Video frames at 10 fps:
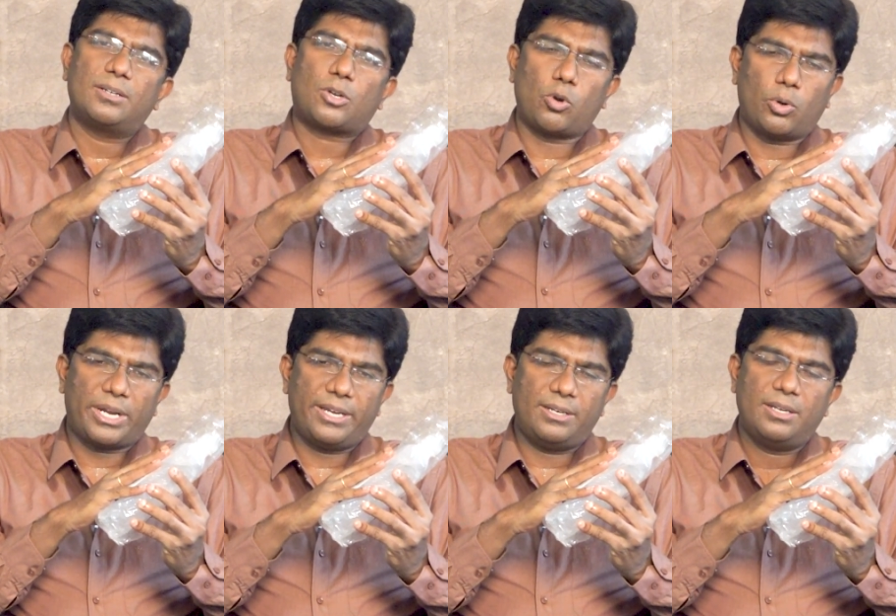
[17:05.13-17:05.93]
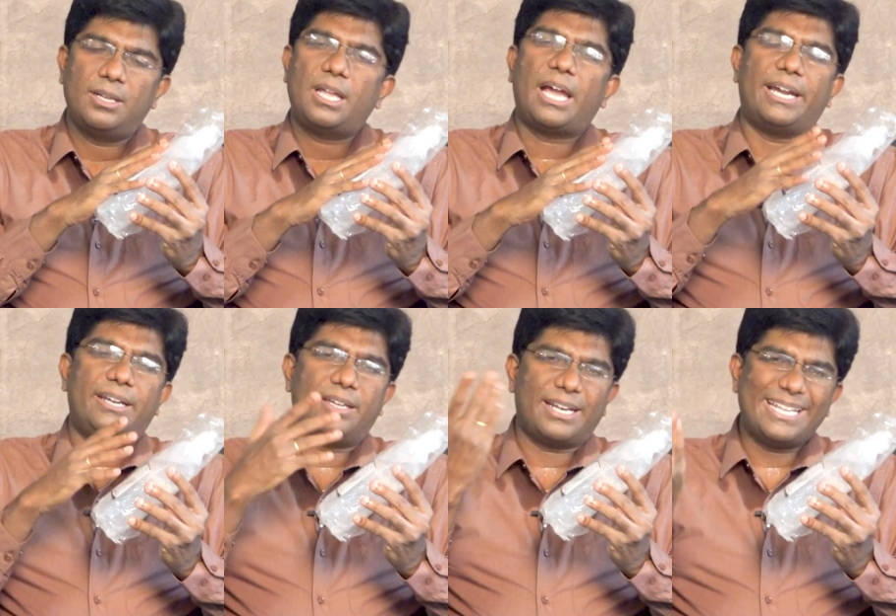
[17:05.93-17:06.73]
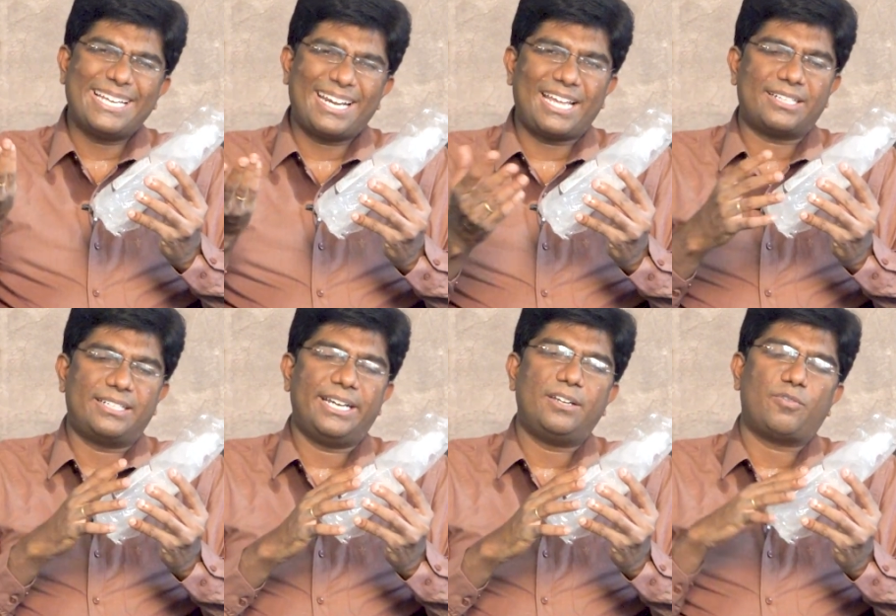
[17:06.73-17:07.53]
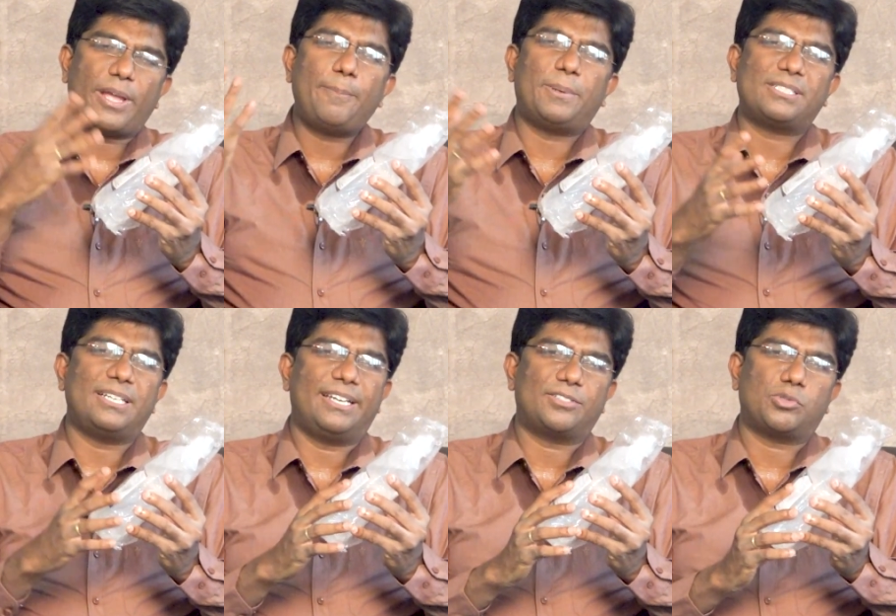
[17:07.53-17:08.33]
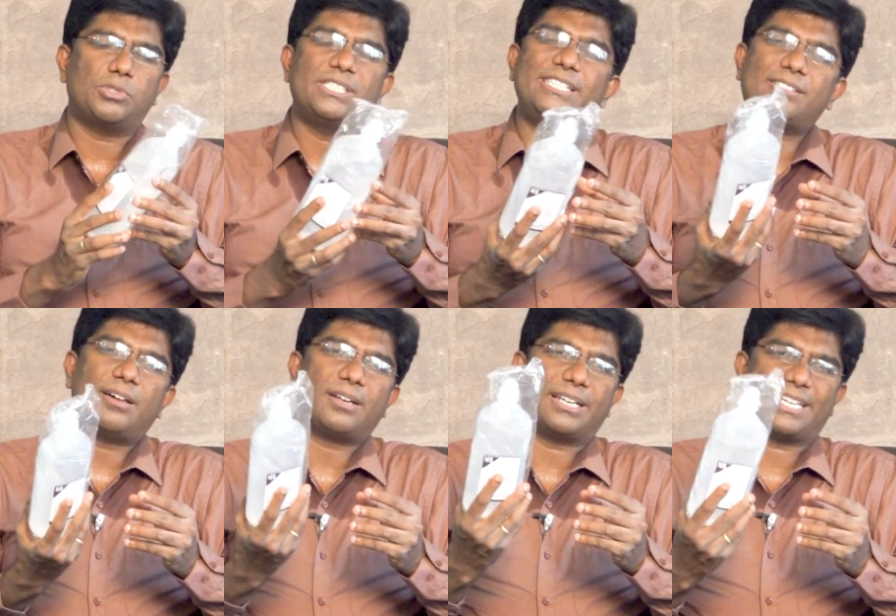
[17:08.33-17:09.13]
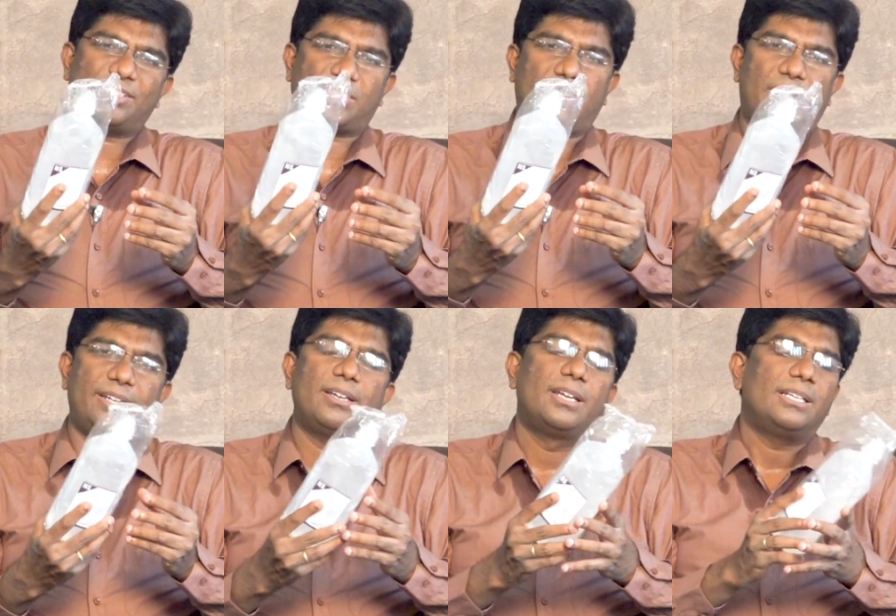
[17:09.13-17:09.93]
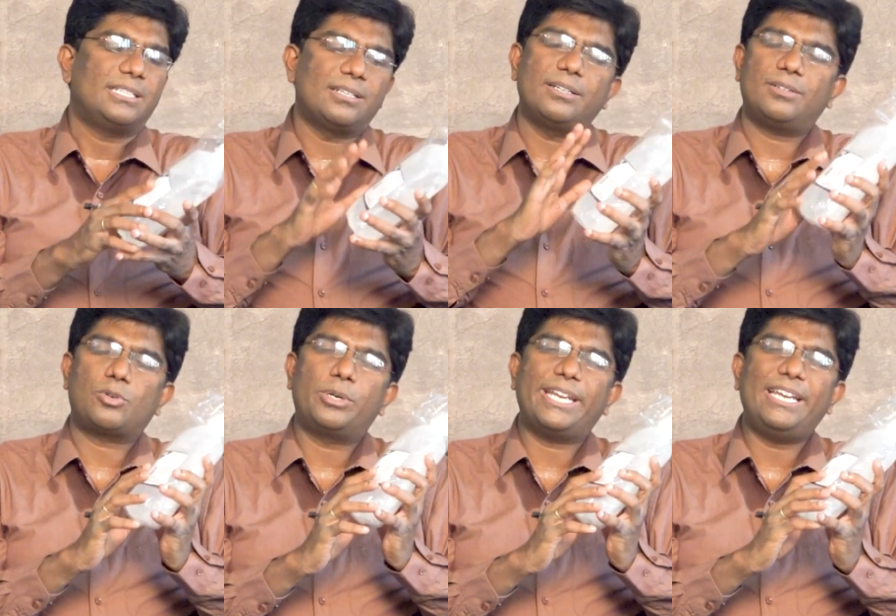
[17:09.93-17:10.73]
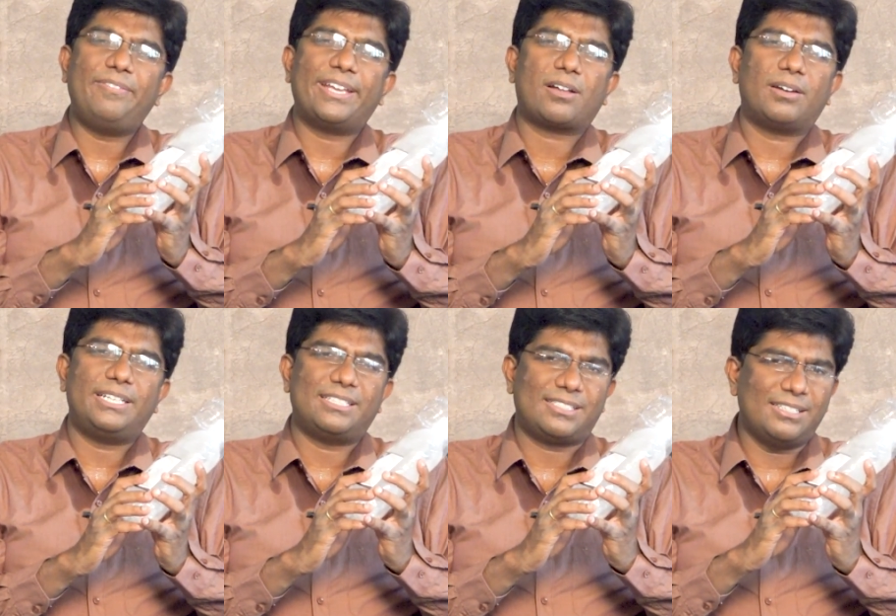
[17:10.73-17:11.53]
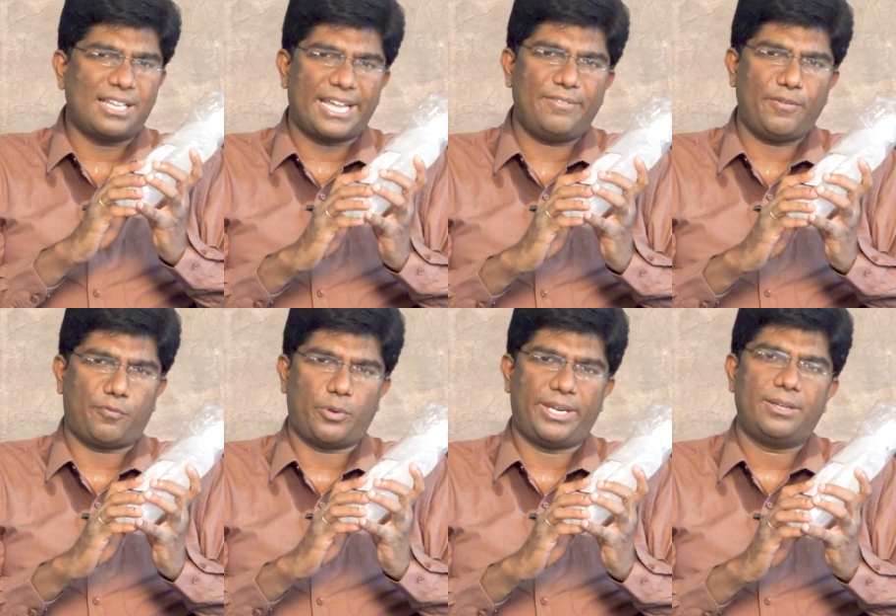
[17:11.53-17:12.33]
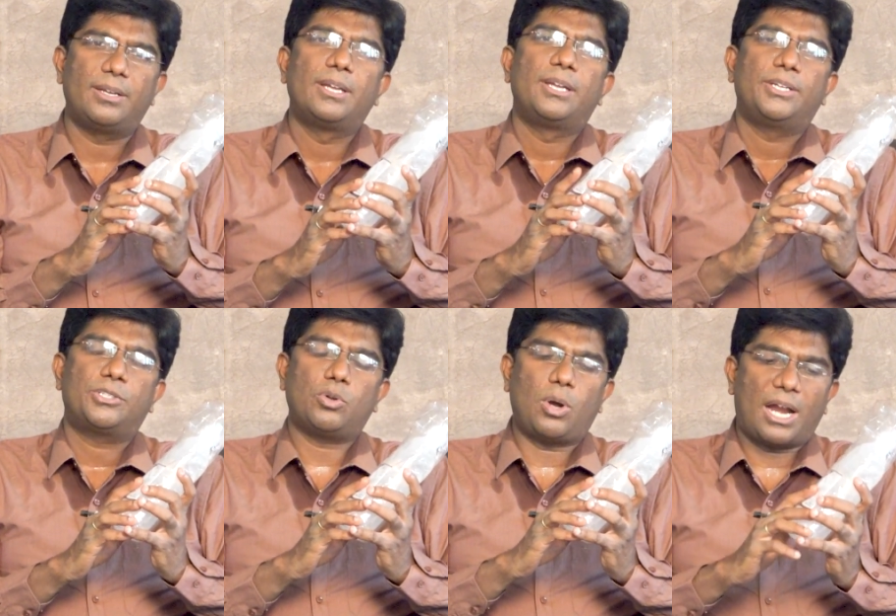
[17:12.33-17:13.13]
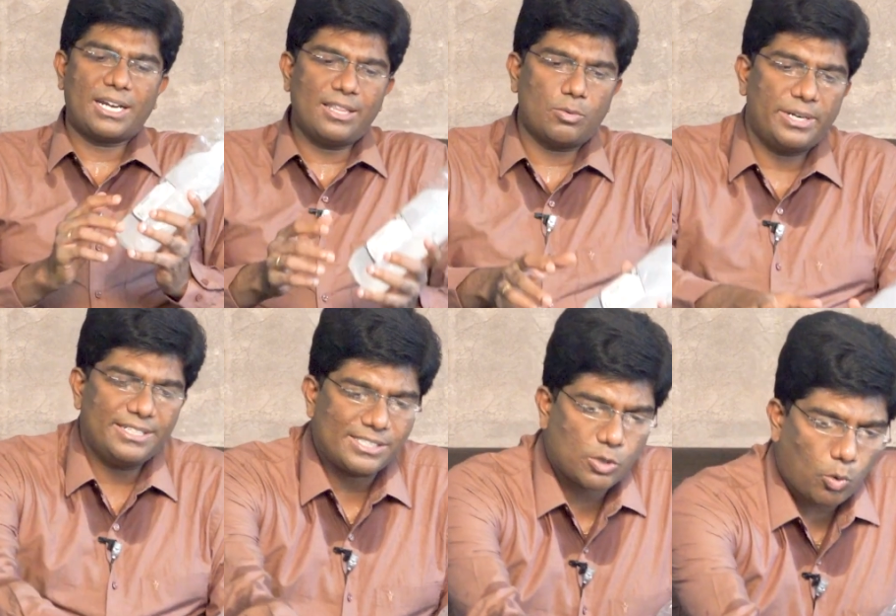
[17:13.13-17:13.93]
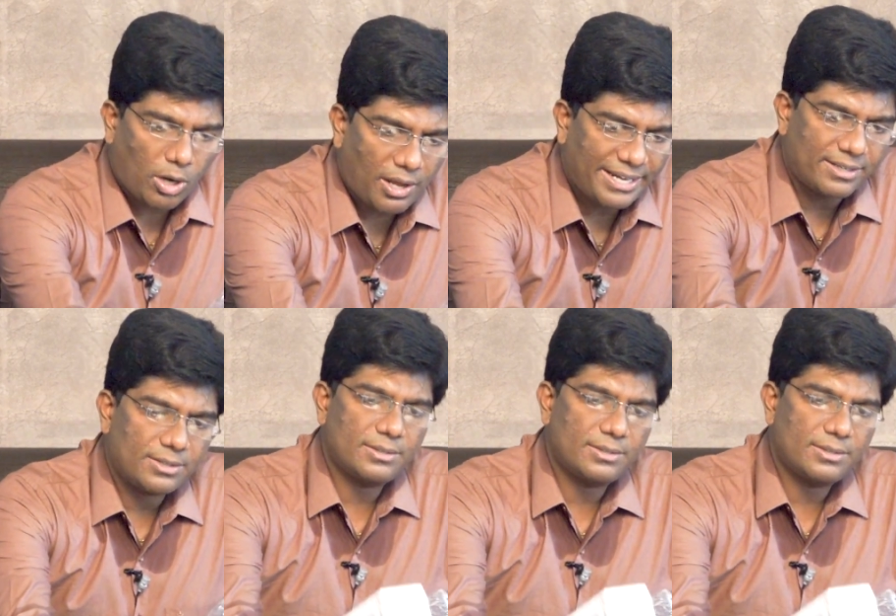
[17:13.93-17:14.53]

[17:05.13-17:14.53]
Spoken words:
chloride and ringer lactate, 5% dextrose. These are crystalloid. Routinely we call it as an IV fluid. So another one is colloid.